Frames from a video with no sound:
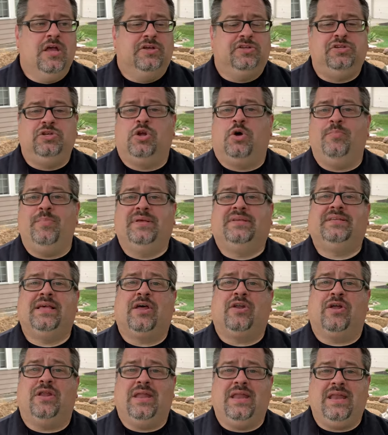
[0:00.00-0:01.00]
so you don't miss out
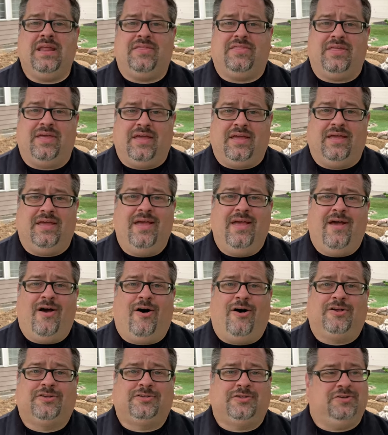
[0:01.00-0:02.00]
on anything.
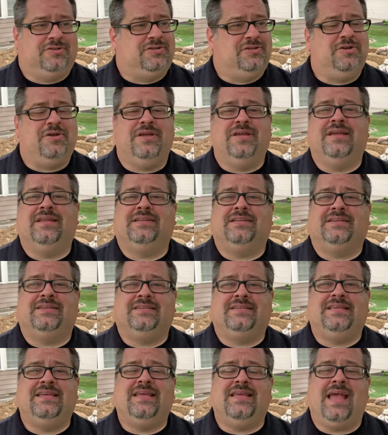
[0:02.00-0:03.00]
Also, so you can get to
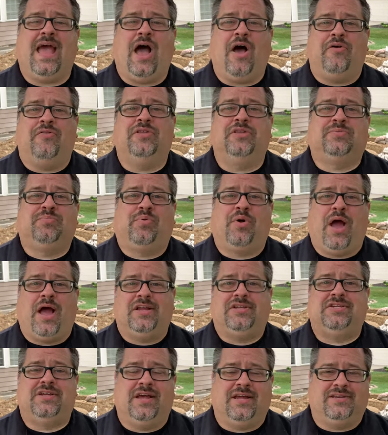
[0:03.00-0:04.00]
see how this
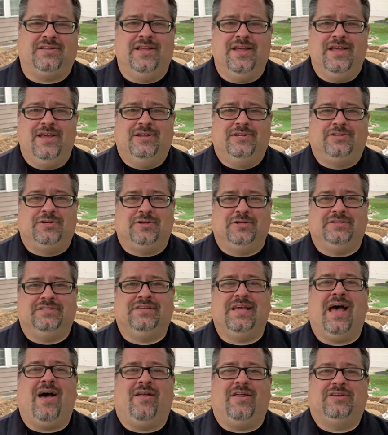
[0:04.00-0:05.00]
project turns
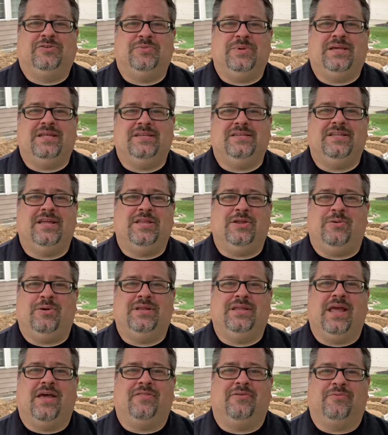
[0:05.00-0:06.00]
out as we continue it
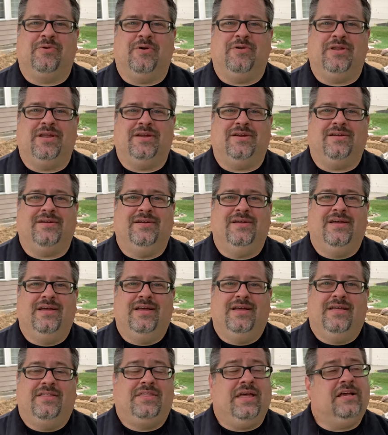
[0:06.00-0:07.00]
down the road here.
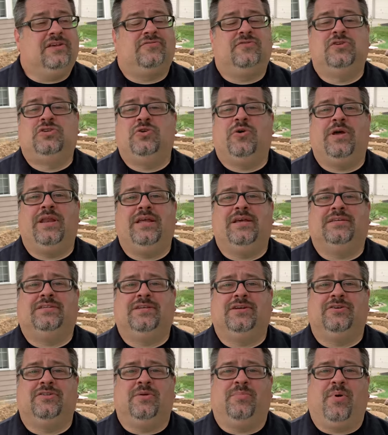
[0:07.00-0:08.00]
Thanks for joining us
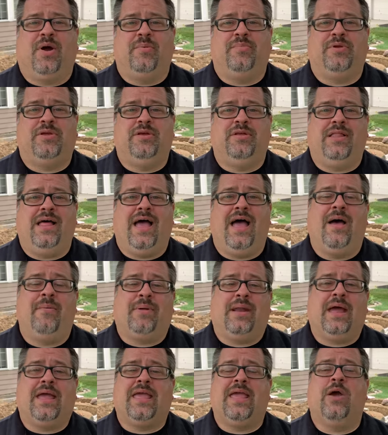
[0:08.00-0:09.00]
here in the Barbecue Lab,
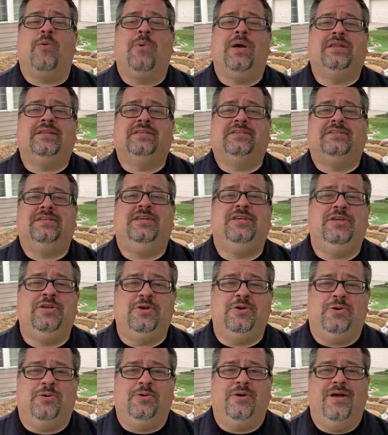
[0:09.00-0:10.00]
and I can't wait to see
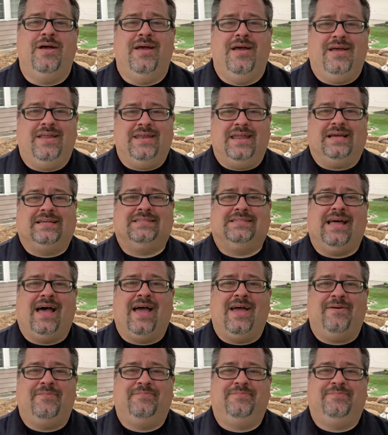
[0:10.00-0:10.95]
you next time.